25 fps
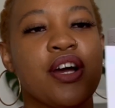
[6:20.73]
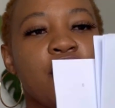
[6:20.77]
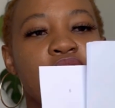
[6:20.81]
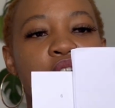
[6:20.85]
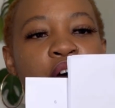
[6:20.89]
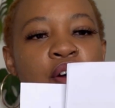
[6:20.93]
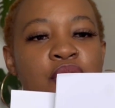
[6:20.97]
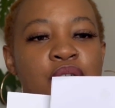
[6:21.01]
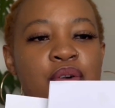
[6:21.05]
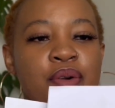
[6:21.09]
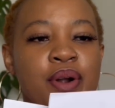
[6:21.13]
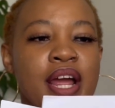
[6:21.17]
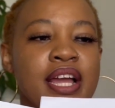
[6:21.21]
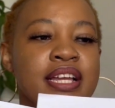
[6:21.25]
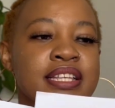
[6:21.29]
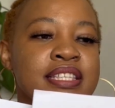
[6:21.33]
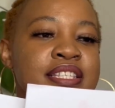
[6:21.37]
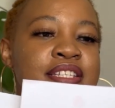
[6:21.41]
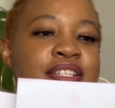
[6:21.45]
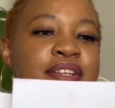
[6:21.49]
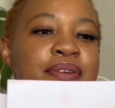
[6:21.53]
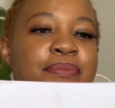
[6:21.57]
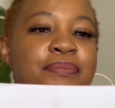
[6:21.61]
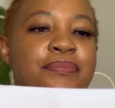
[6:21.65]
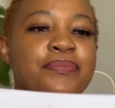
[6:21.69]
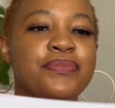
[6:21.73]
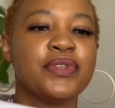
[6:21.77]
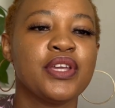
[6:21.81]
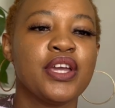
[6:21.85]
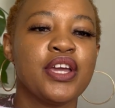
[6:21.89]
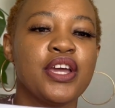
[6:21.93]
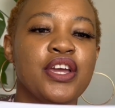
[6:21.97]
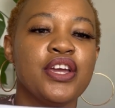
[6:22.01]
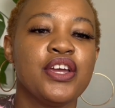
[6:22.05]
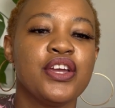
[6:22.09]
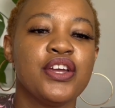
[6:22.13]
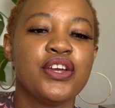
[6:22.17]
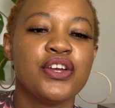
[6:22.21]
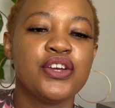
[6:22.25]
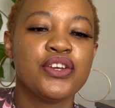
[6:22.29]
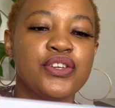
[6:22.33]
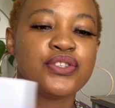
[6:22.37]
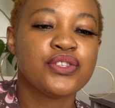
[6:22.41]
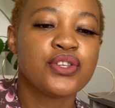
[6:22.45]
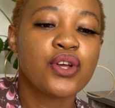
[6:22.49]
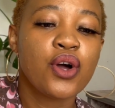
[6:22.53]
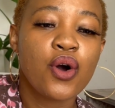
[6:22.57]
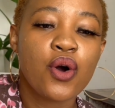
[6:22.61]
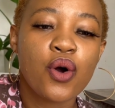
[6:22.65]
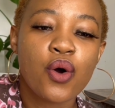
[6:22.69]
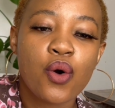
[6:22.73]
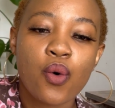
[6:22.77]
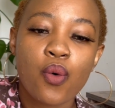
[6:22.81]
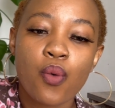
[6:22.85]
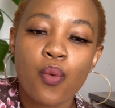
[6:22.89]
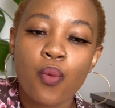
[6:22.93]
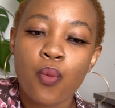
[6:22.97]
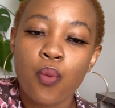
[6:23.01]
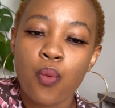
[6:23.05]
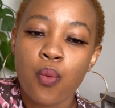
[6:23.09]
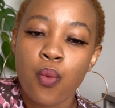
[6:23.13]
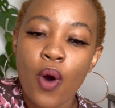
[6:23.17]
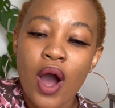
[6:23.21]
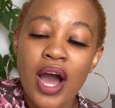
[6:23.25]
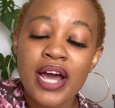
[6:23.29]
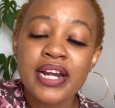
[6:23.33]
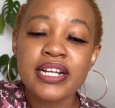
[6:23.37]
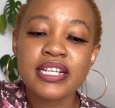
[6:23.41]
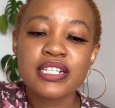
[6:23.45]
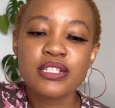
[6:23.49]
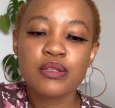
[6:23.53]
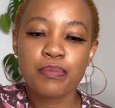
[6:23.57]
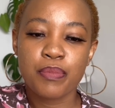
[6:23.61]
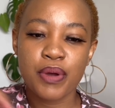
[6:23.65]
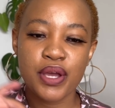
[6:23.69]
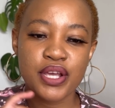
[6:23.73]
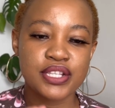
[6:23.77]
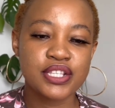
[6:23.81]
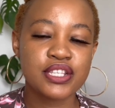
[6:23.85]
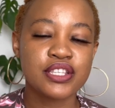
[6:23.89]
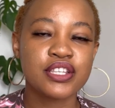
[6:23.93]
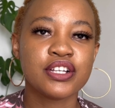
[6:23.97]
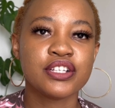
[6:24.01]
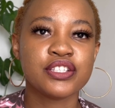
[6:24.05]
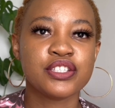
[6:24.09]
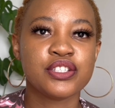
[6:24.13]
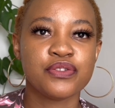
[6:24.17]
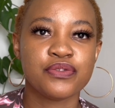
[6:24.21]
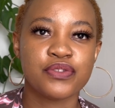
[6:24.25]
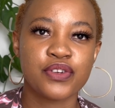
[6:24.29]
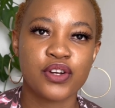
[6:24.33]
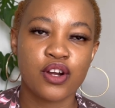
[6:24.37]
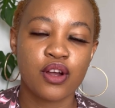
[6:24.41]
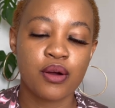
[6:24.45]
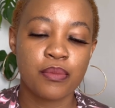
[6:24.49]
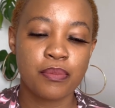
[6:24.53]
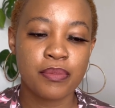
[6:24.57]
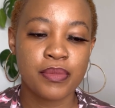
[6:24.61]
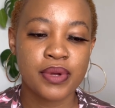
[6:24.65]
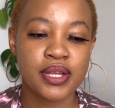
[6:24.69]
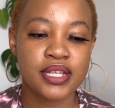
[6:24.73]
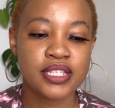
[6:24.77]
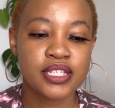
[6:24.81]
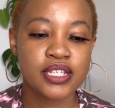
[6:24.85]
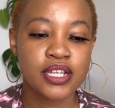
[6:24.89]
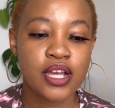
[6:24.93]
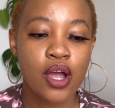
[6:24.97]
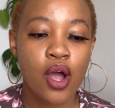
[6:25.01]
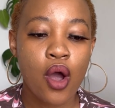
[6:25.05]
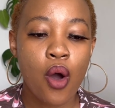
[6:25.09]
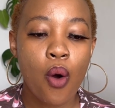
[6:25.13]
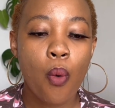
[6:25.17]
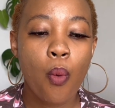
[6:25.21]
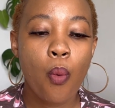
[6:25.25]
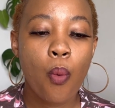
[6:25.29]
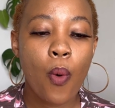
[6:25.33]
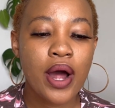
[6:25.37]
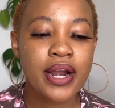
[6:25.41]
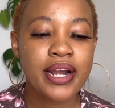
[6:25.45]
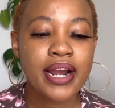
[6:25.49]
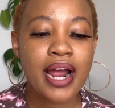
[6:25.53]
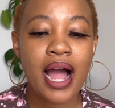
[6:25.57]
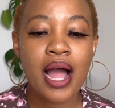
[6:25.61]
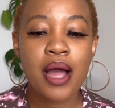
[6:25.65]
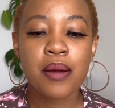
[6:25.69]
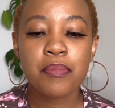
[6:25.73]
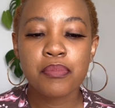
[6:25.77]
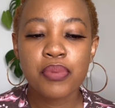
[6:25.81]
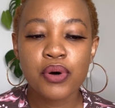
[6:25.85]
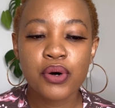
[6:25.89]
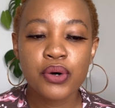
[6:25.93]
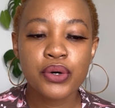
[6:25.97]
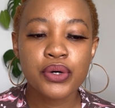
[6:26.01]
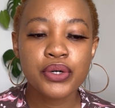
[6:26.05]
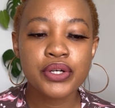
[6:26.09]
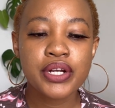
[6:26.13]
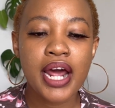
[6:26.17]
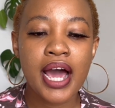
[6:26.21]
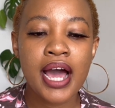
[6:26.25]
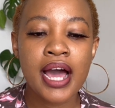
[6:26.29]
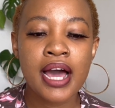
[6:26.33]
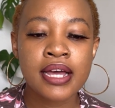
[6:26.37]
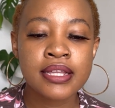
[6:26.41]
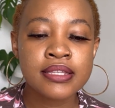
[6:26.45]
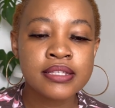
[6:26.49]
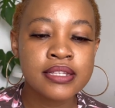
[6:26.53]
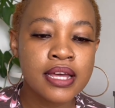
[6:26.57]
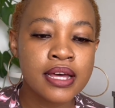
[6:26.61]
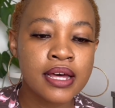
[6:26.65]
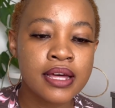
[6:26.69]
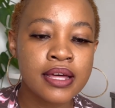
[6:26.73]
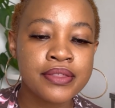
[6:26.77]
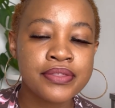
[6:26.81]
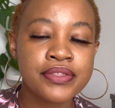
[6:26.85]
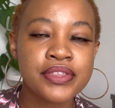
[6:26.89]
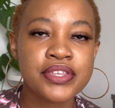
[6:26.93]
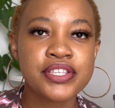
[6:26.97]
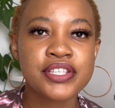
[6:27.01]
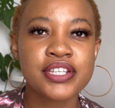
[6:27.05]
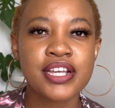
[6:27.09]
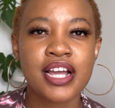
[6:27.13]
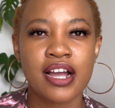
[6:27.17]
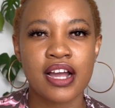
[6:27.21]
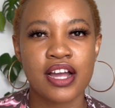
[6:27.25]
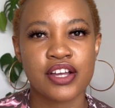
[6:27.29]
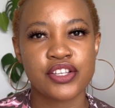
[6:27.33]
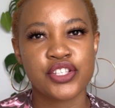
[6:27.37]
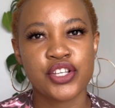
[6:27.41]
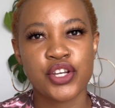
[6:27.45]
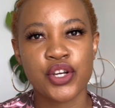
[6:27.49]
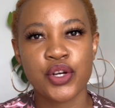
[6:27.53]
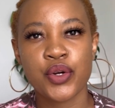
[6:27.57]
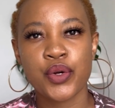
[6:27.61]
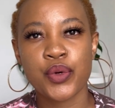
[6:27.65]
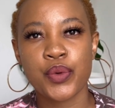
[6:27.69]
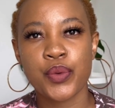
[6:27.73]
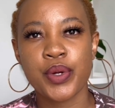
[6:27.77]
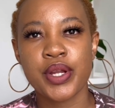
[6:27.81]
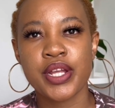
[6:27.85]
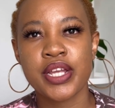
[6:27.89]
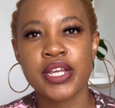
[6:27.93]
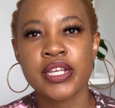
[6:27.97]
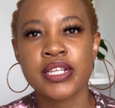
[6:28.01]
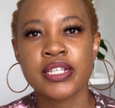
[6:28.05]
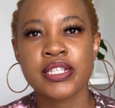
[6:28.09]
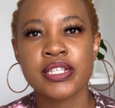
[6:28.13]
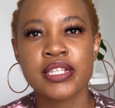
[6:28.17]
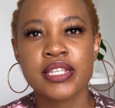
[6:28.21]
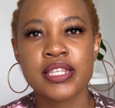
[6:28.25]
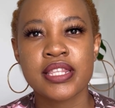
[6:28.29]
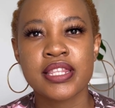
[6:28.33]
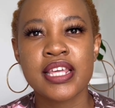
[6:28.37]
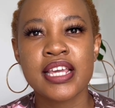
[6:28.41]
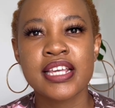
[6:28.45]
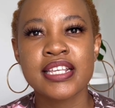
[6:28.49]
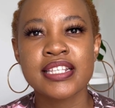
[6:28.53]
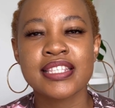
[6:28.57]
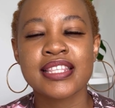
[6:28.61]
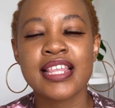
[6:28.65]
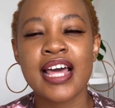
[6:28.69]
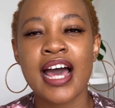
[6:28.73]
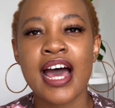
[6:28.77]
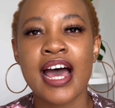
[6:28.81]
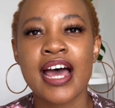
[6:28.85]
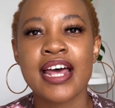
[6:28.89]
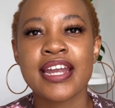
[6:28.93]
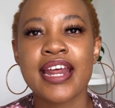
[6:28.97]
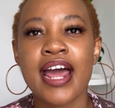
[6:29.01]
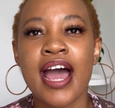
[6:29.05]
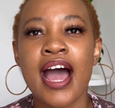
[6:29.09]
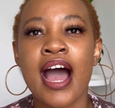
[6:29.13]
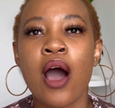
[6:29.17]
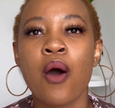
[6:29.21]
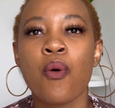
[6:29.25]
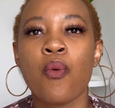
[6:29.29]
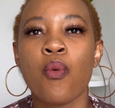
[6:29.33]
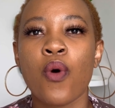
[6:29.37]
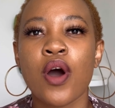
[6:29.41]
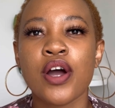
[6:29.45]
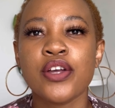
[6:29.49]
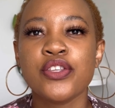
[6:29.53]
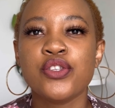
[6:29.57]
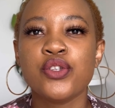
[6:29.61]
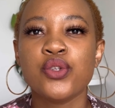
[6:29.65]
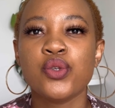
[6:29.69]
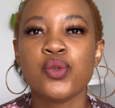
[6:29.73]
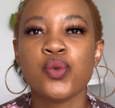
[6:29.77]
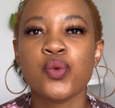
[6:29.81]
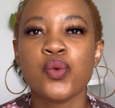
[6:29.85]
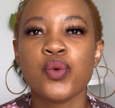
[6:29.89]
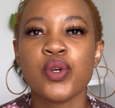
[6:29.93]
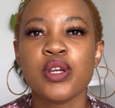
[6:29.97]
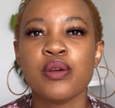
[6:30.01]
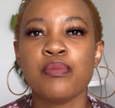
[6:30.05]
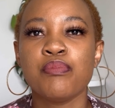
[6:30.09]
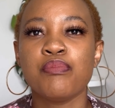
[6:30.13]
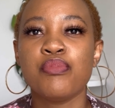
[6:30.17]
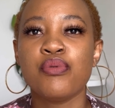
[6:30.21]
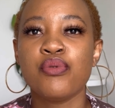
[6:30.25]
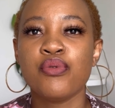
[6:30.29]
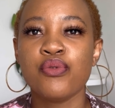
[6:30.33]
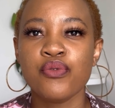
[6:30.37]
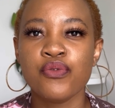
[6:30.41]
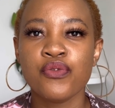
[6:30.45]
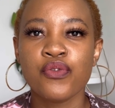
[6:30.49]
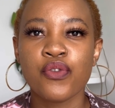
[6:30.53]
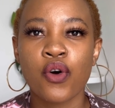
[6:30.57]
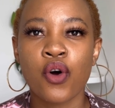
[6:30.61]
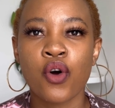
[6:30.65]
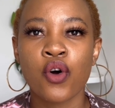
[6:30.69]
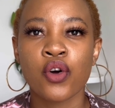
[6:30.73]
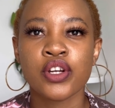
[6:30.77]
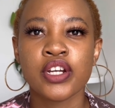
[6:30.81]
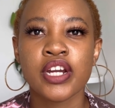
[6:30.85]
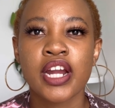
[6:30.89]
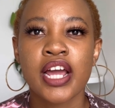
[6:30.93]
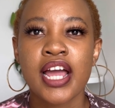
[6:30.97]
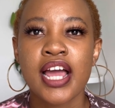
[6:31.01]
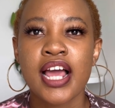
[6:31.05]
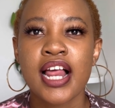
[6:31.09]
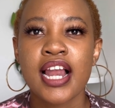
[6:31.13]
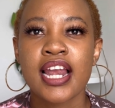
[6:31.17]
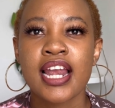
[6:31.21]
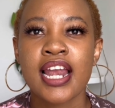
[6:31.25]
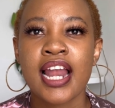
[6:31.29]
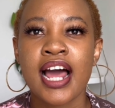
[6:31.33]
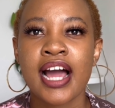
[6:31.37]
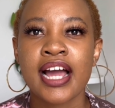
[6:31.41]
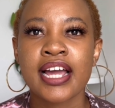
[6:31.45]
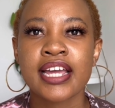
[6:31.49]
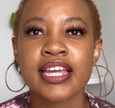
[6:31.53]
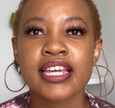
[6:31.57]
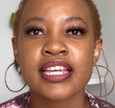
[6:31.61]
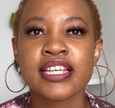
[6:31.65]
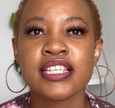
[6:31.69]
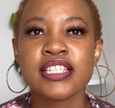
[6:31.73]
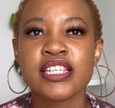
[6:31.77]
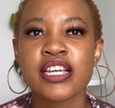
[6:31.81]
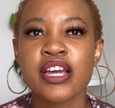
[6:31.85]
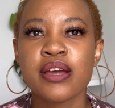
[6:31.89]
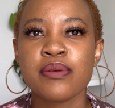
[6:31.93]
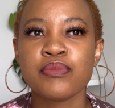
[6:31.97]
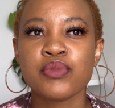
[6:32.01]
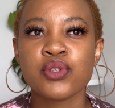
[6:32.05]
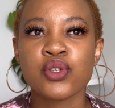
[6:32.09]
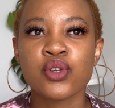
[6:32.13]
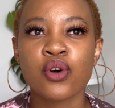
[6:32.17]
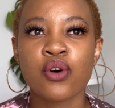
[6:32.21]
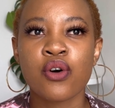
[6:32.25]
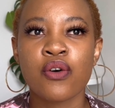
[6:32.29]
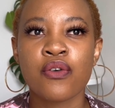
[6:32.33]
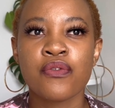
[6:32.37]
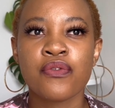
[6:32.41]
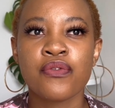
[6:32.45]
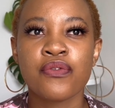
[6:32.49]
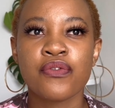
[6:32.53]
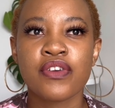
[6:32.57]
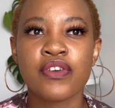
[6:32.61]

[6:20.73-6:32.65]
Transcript: All right, so what is personal development? What I put under this category is things that I want to improve on, like in terms of